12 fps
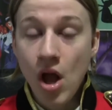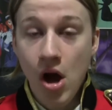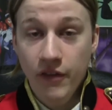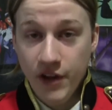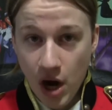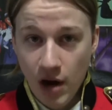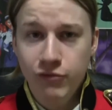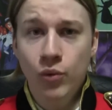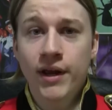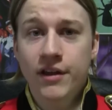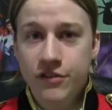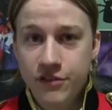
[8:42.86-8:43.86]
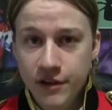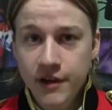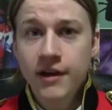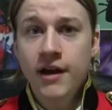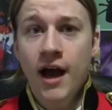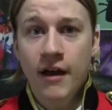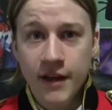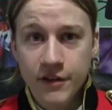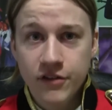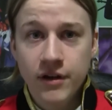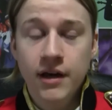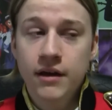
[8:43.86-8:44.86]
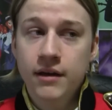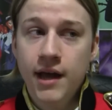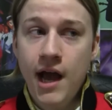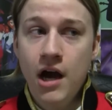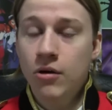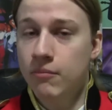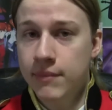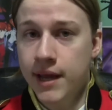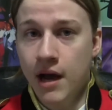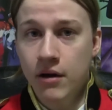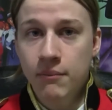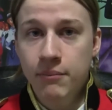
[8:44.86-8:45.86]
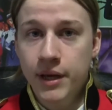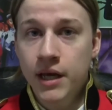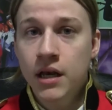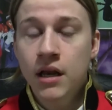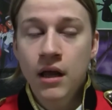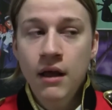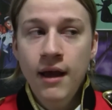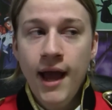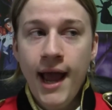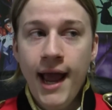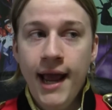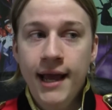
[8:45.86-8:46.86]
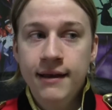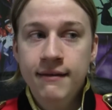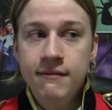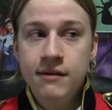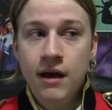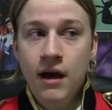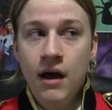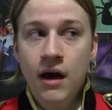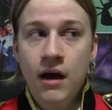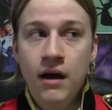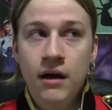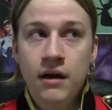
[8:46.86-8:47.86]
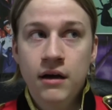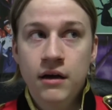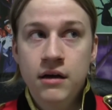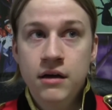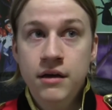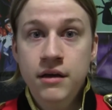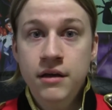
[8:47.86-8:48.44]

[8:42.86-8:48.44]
on the off weeks, and that's going to help me out a bit. And I